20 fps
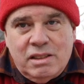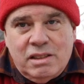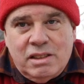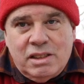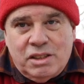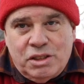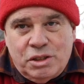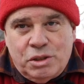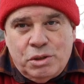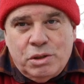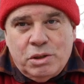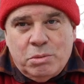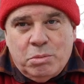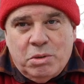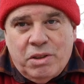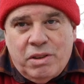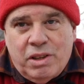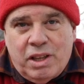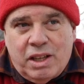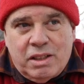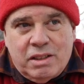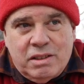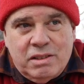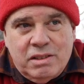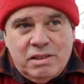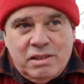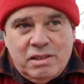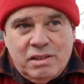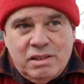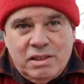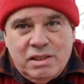It's a doable thing.